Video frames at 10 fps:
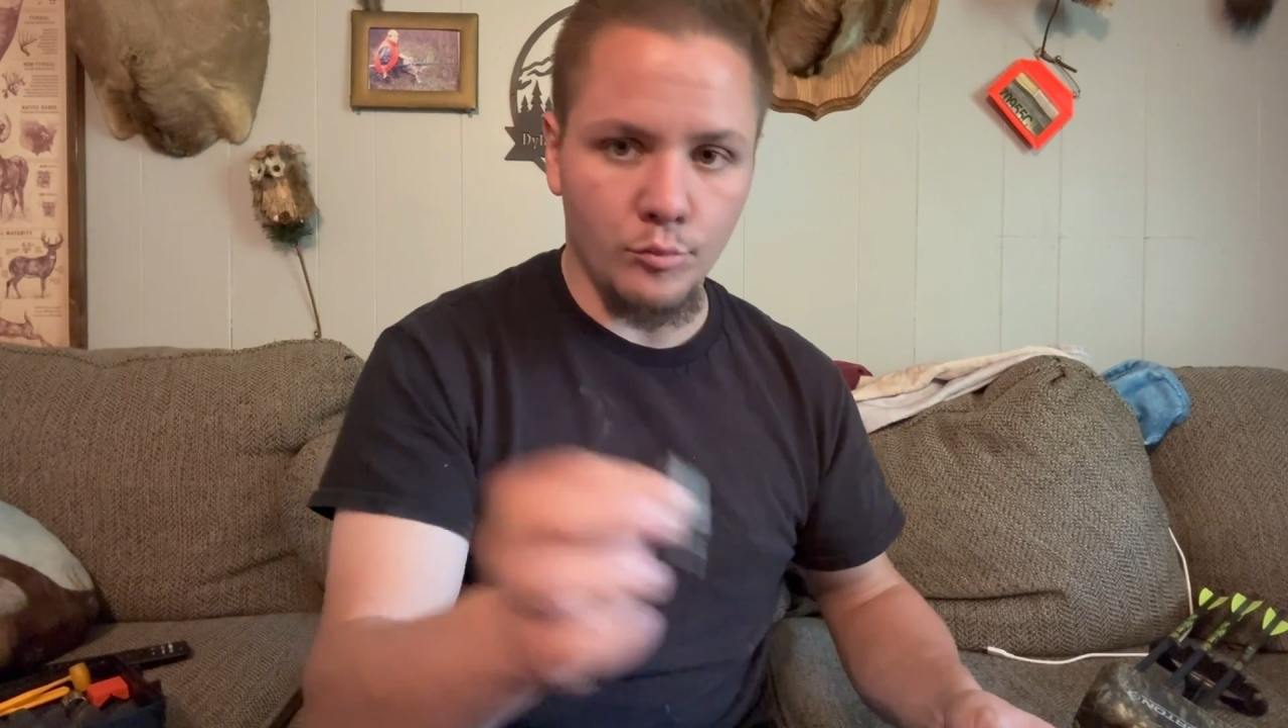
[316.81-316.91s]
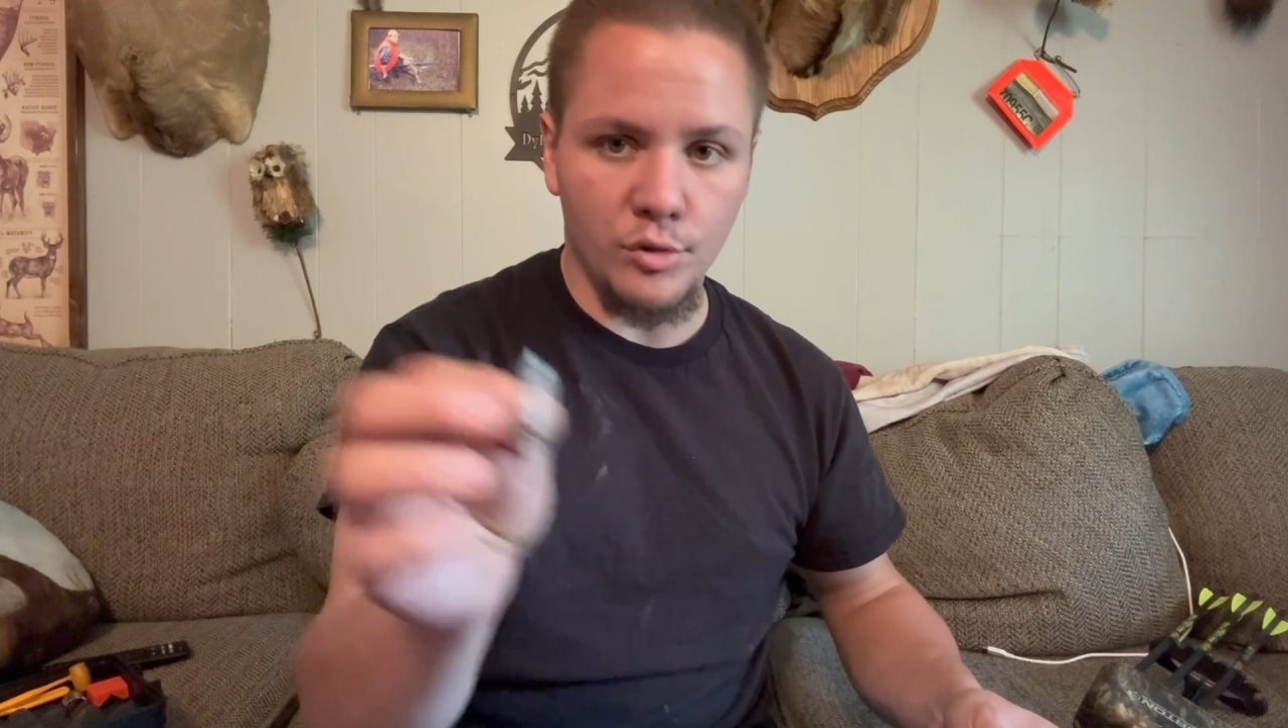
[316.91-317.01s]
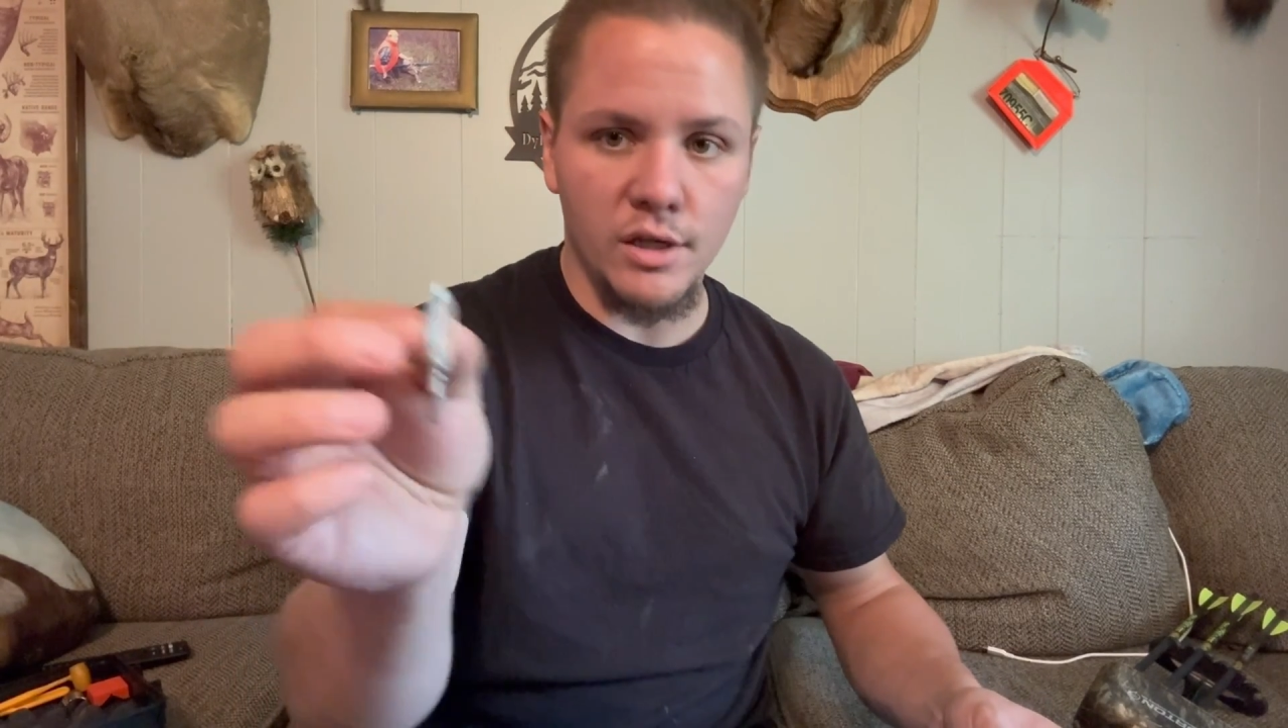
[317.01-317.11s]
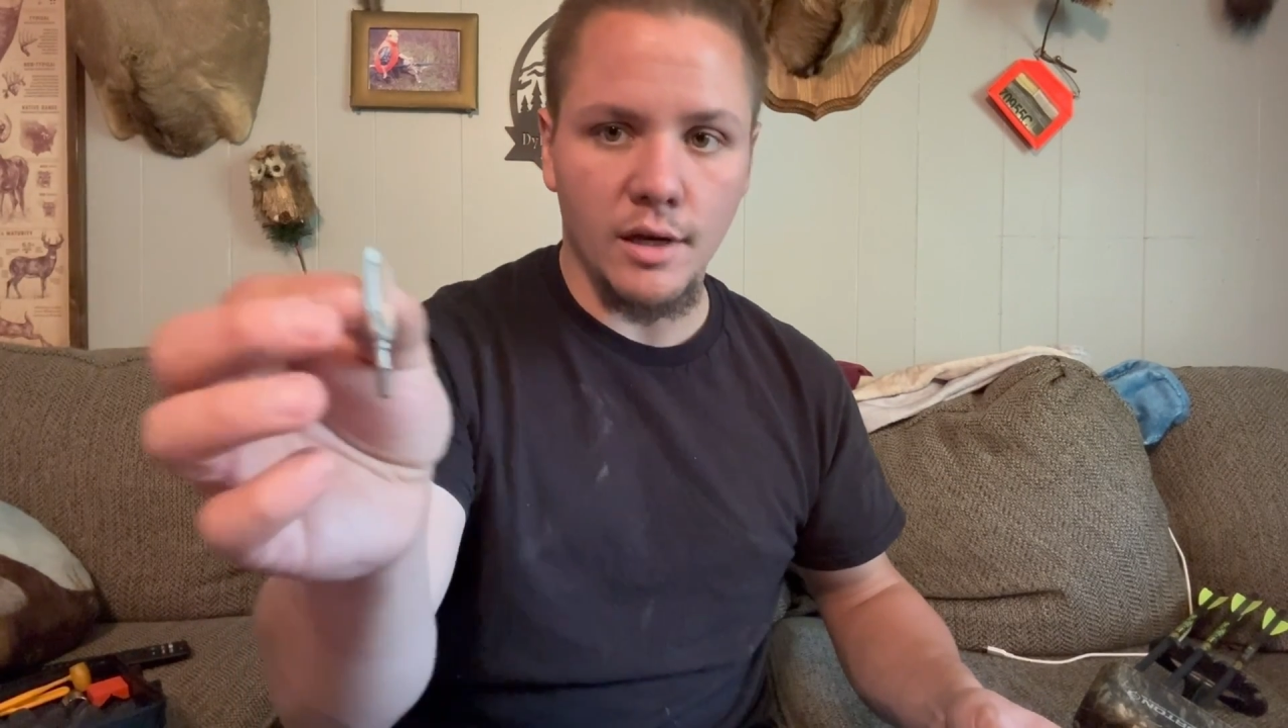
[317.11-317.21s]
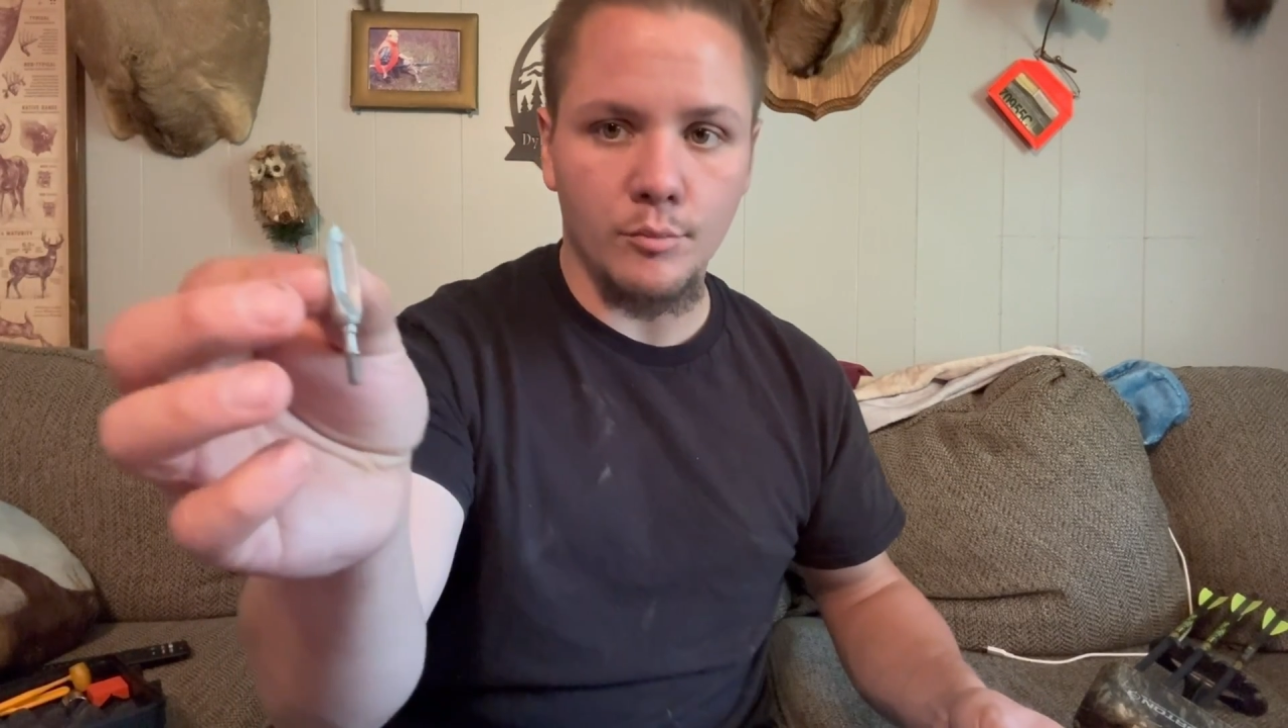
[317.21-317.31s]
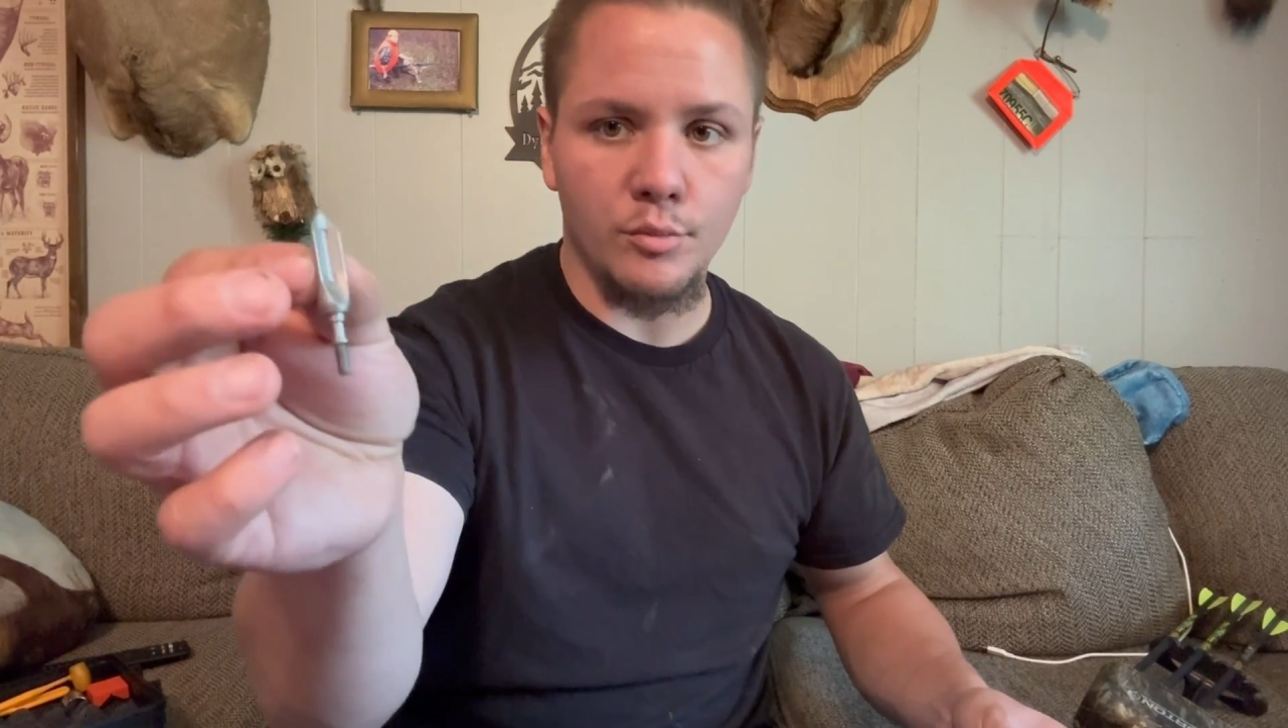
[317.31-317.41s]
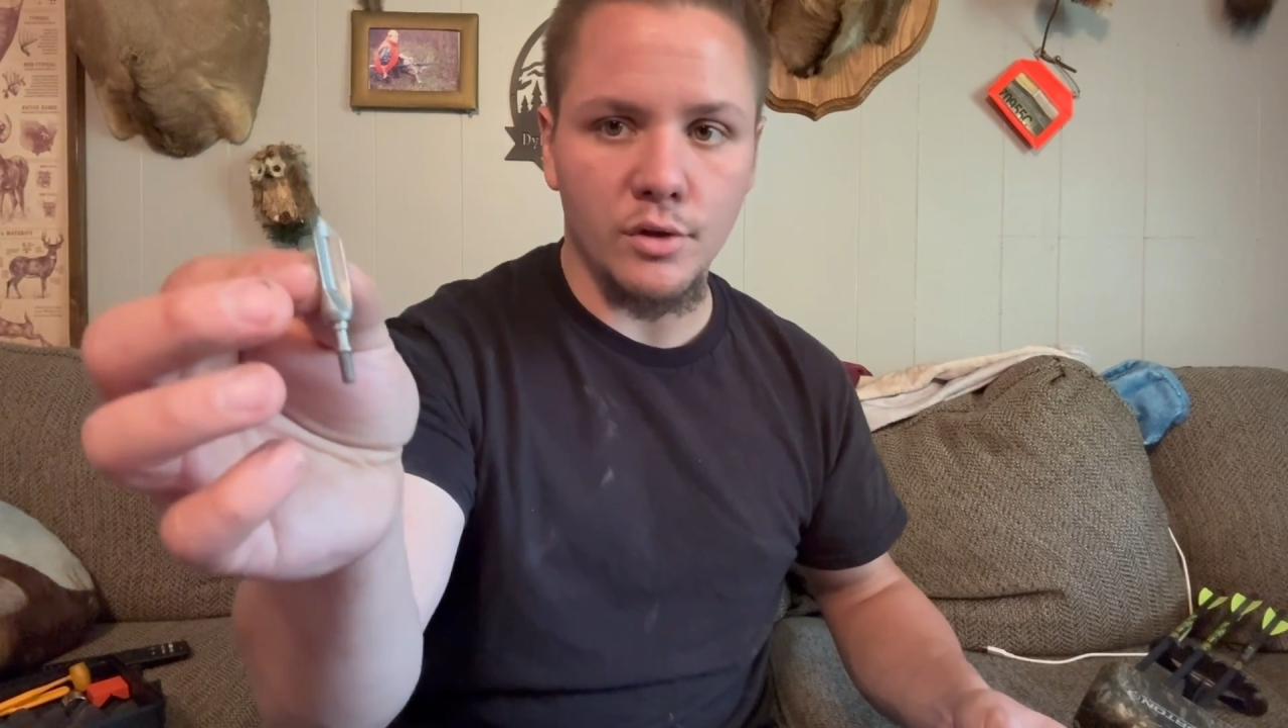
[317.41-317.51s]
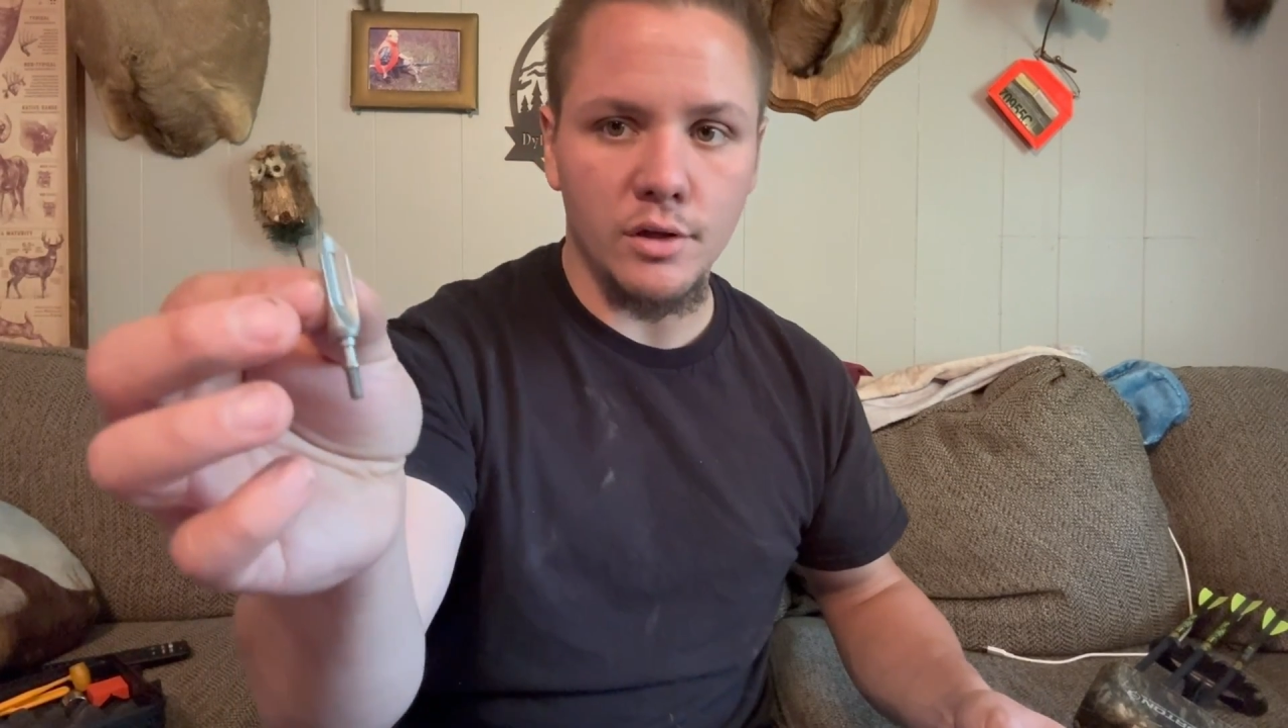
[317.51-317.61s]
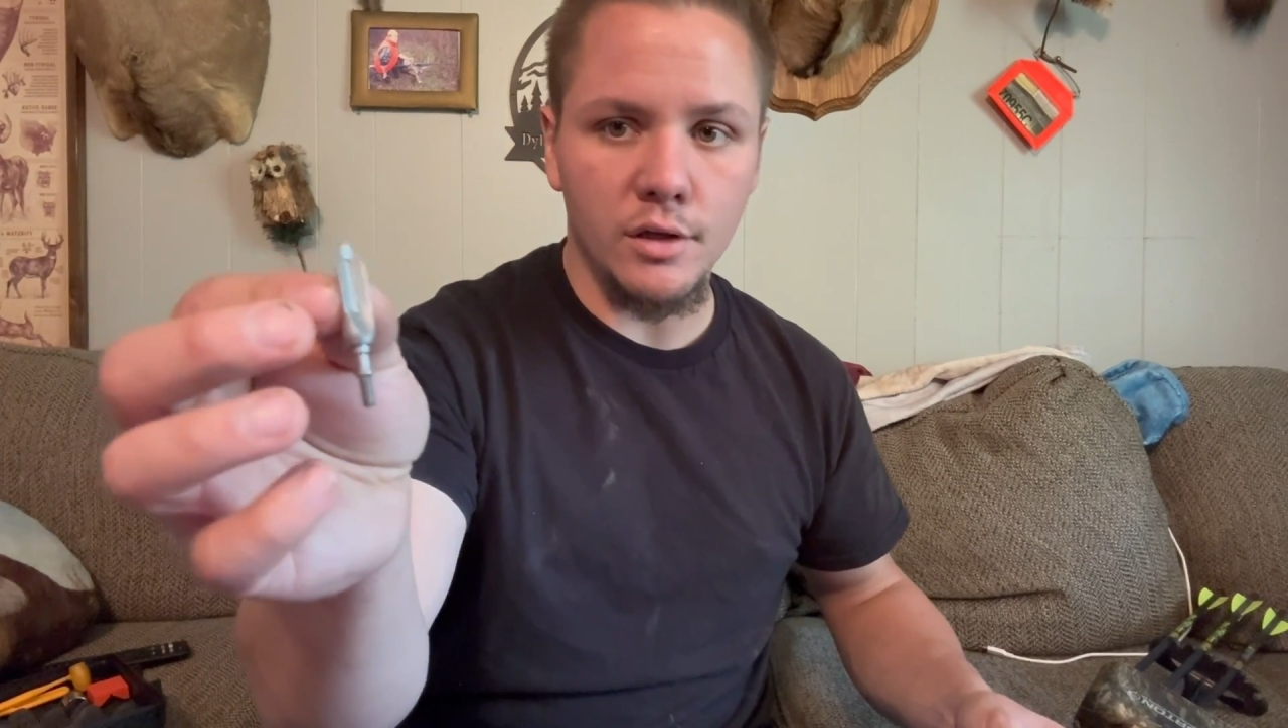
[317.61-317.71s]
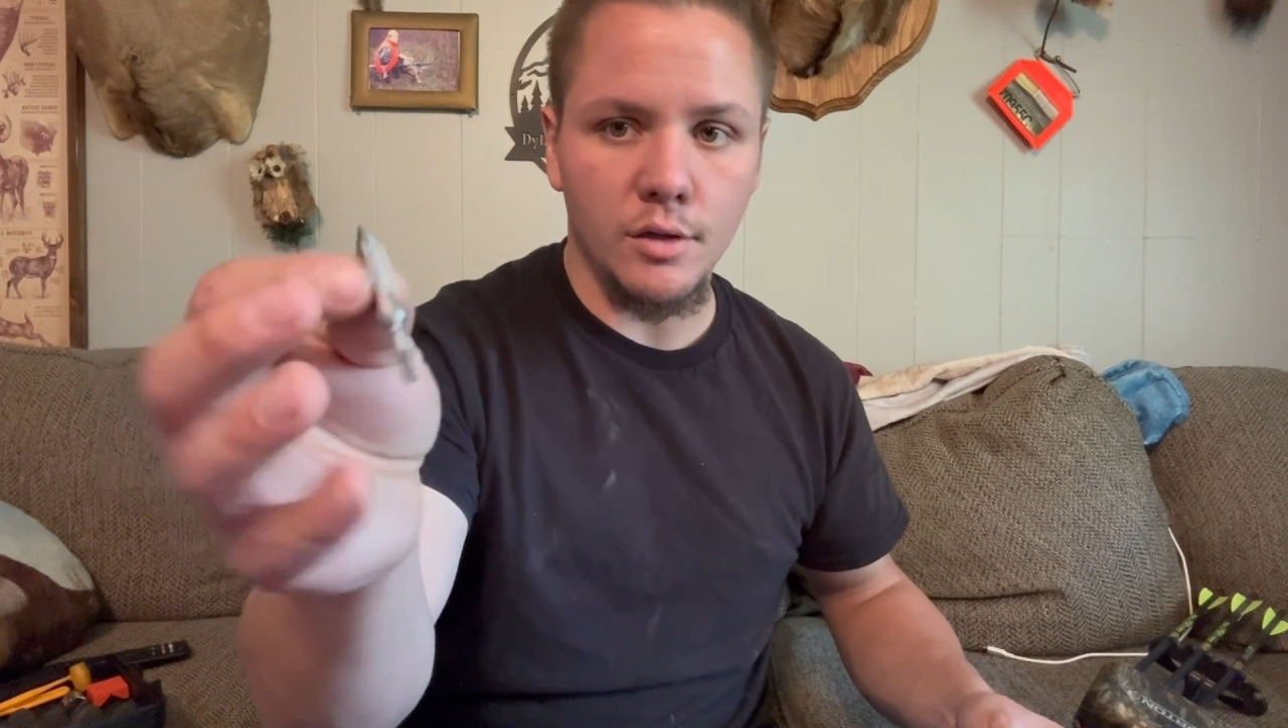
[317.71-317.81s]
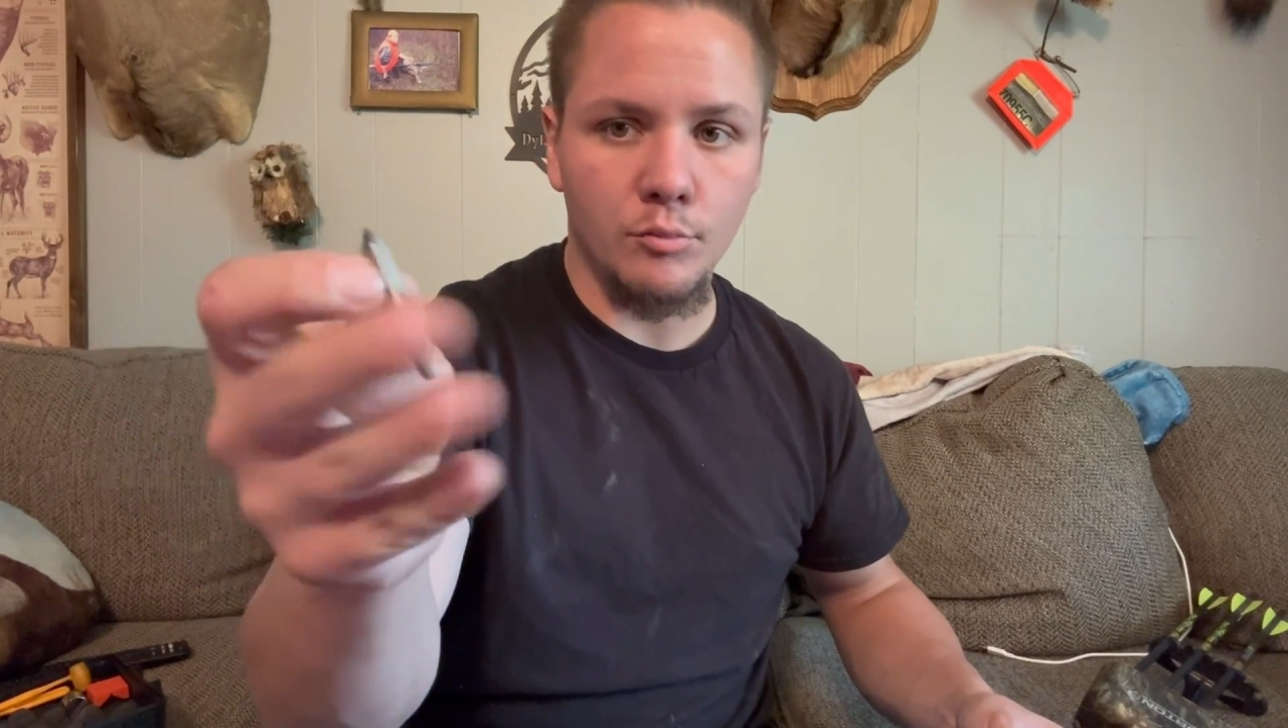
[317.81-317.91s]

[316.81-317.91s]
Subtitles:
BMP